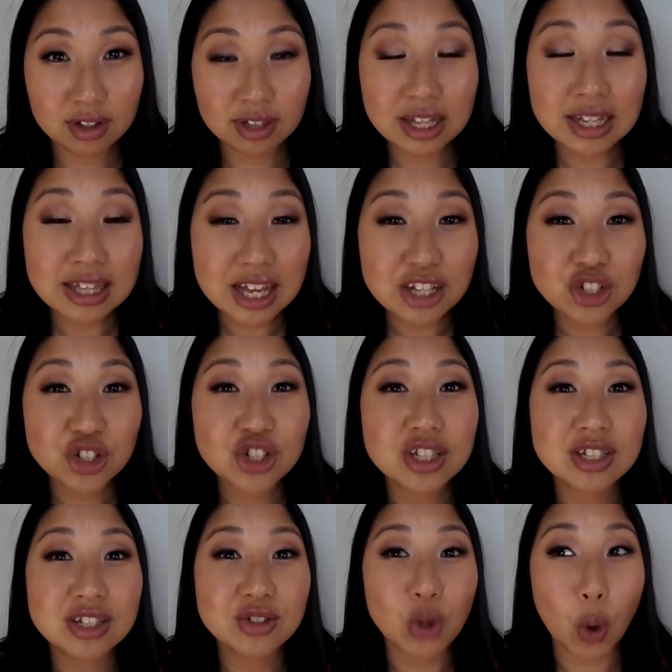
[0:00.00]
Like that's
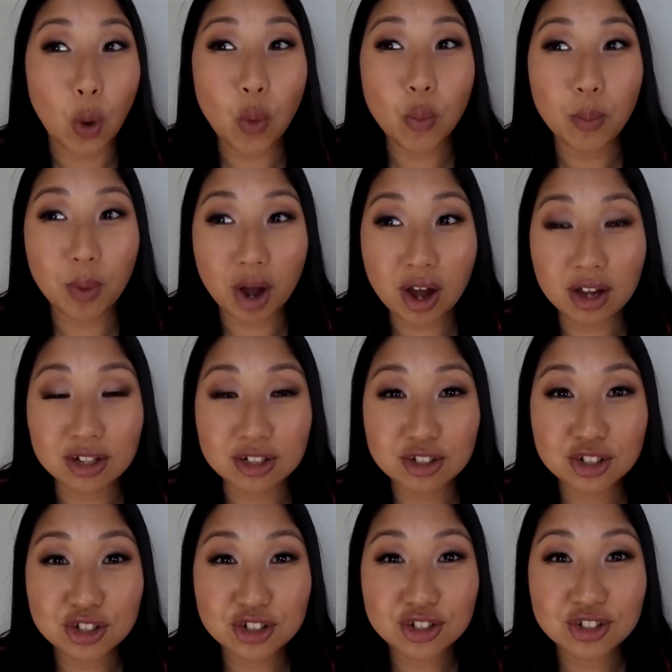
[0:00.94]
just so
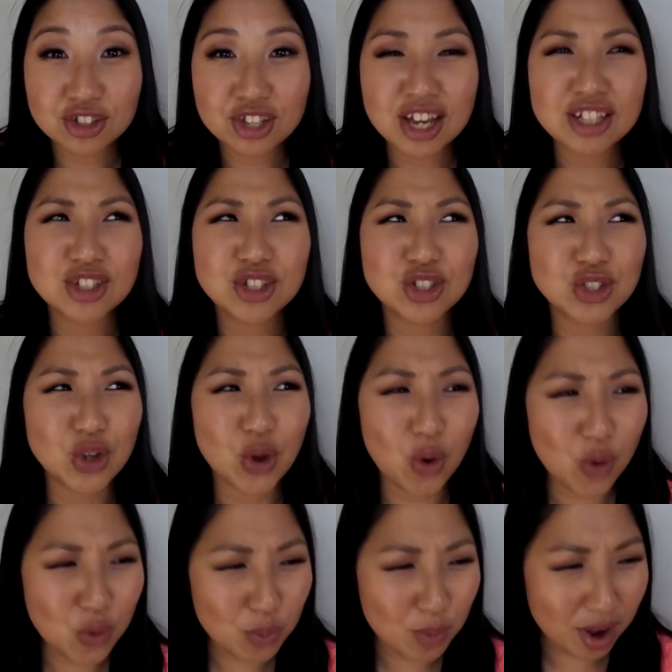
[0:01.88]
much. That's
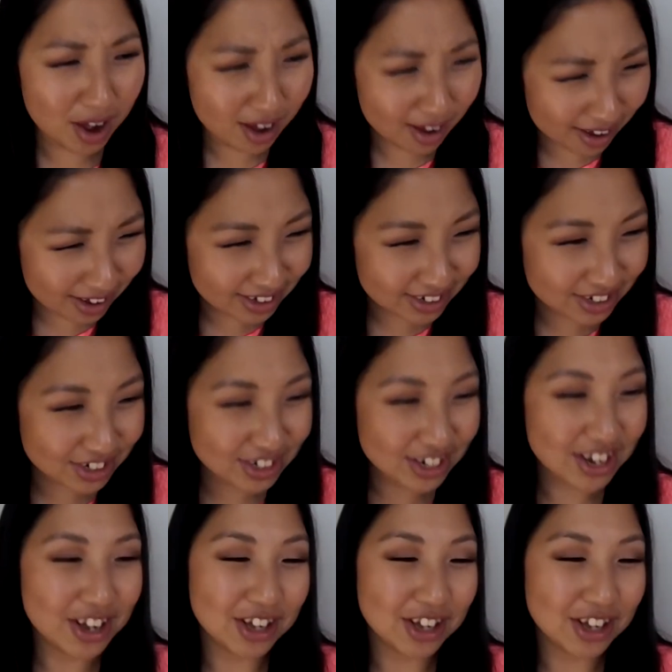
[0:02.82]
so much.